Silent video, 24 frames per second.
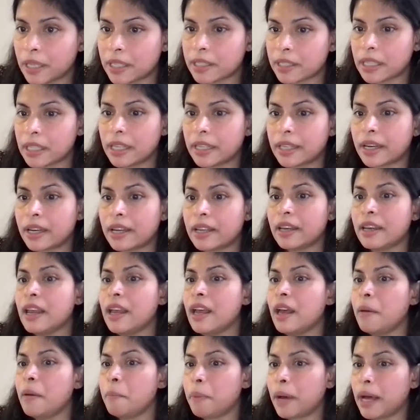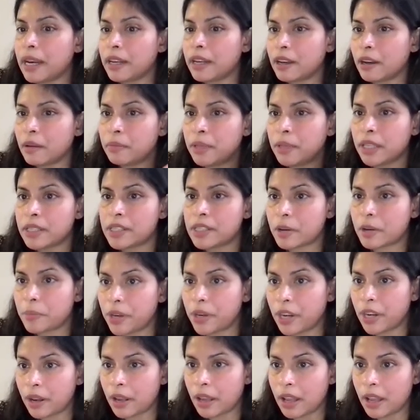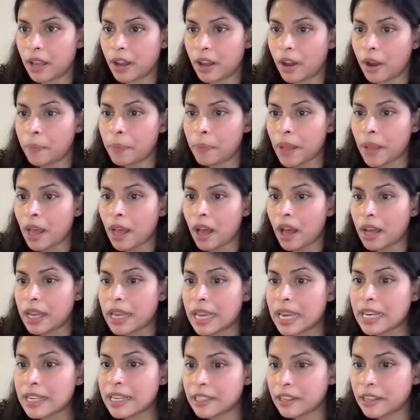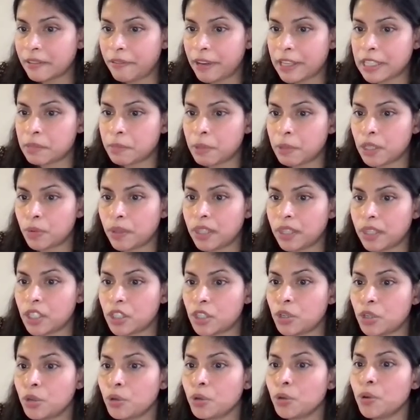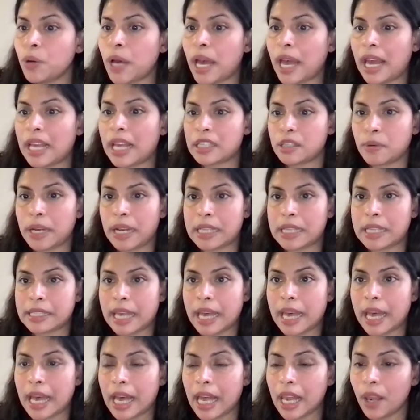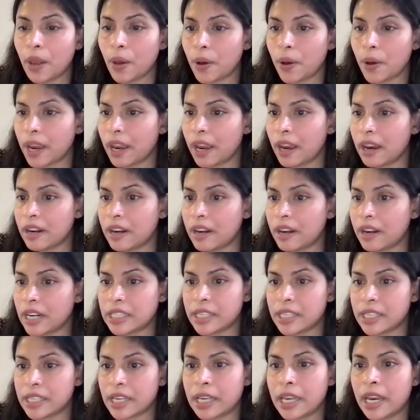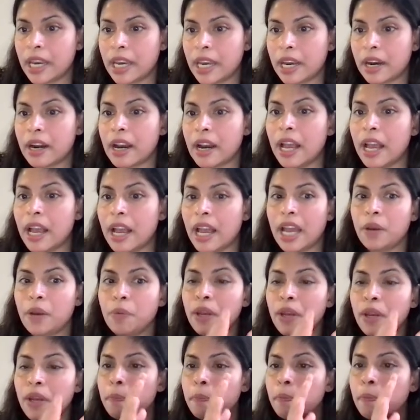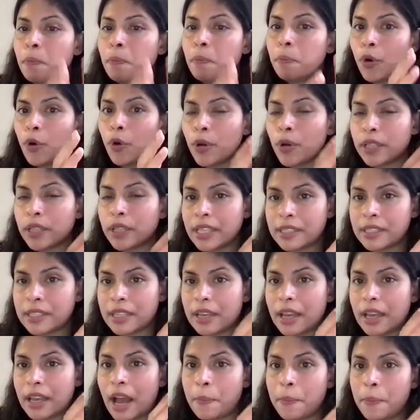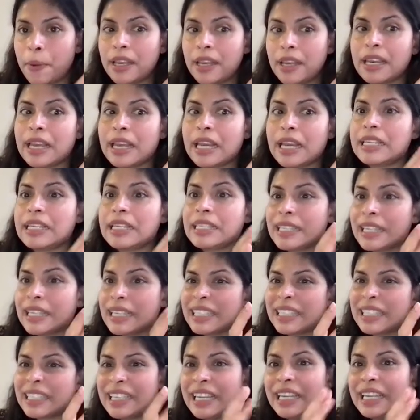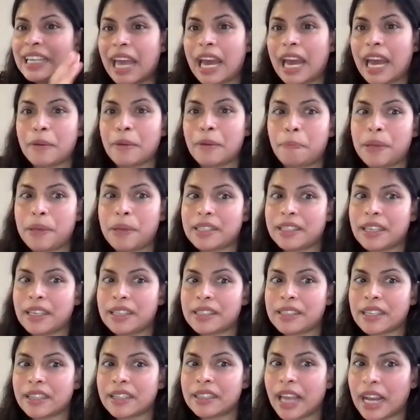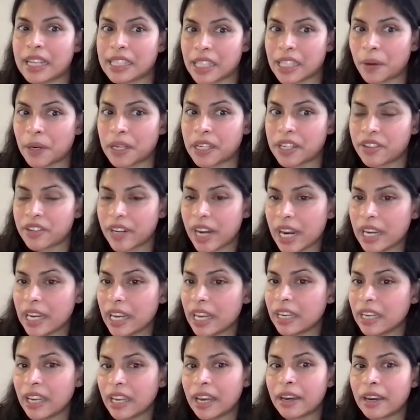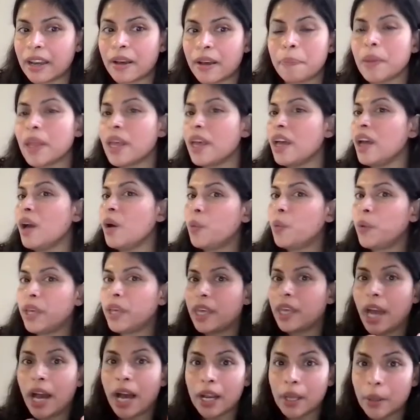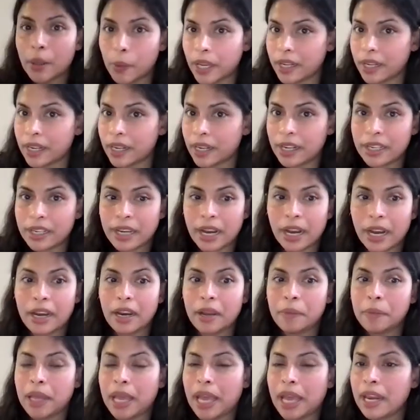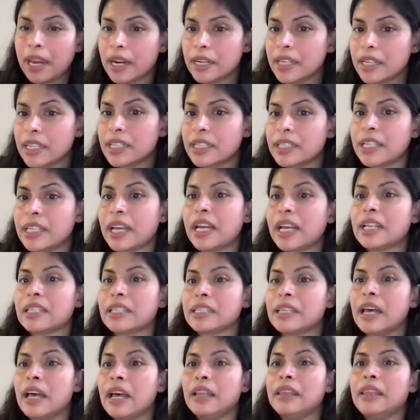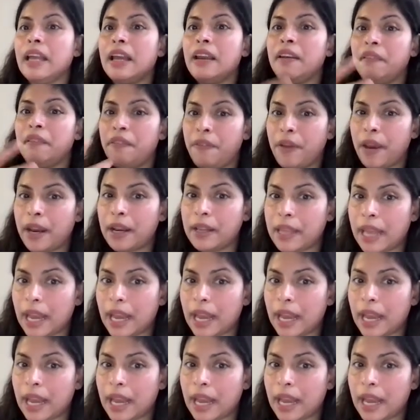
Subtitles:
the silicon, bulk of the interface between the two, as well as the alloy region here. And we broke this up in 16 atom pieces, and that's our training data. We calculated kind of the energy states, then fed